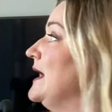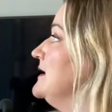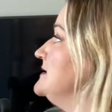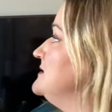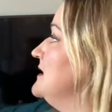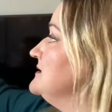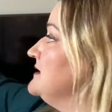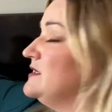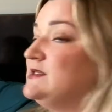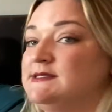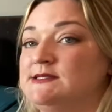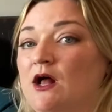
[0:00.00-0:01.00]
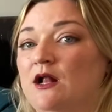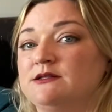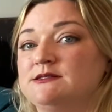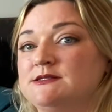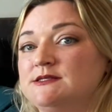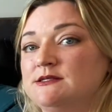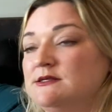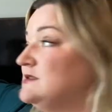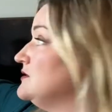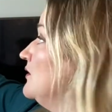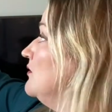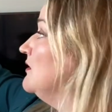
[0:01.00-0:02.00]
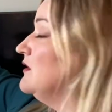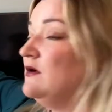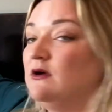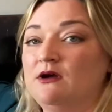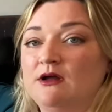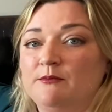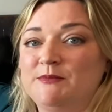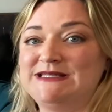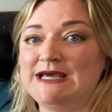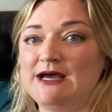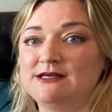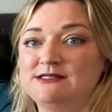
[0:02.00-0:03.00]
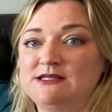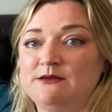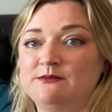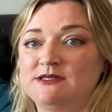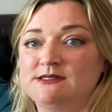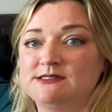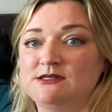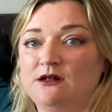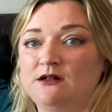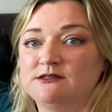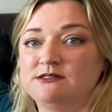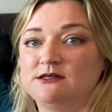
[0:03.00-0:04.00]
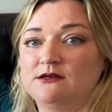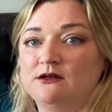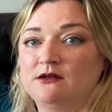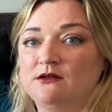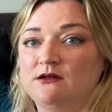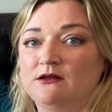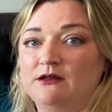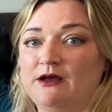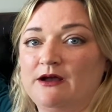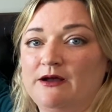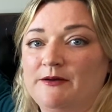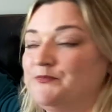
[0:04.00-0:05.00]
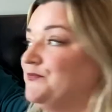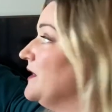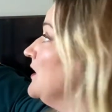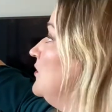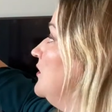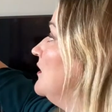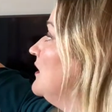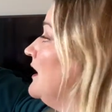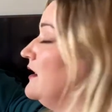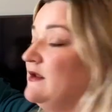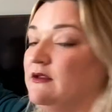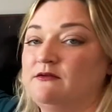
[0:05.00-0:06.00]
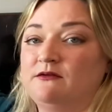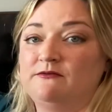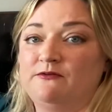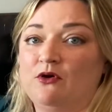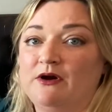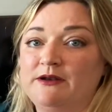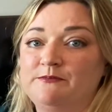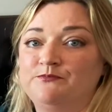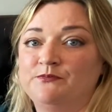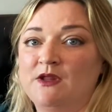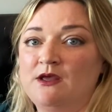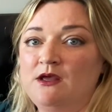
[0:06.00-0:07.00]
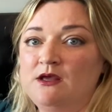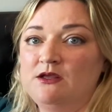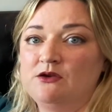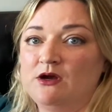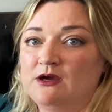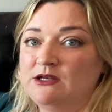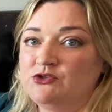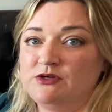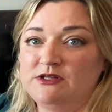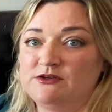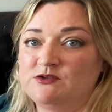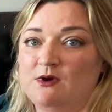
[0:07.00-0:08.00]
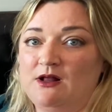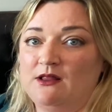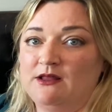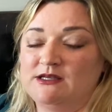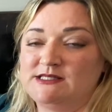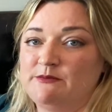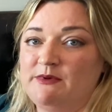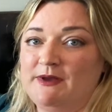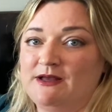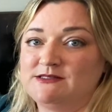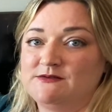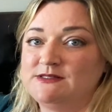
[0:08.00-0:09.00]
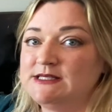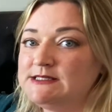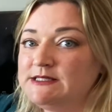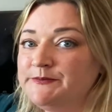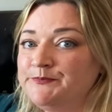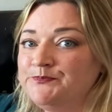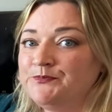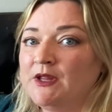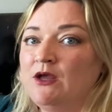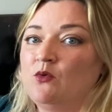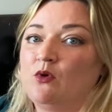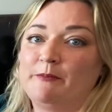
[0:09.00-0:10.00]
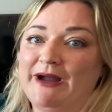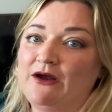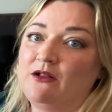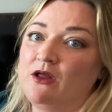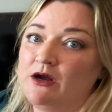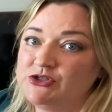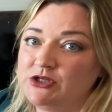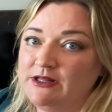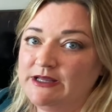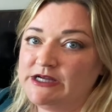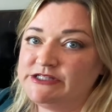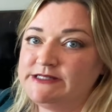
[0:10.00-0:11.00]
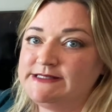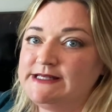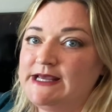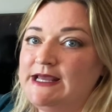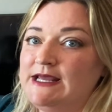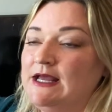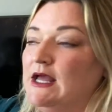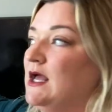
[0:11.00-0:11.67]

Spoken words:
is things like salts. So potassium, salt, chloride, and fluoride. You're not going to treat those well in a semi-passive system, or biologically, I should say.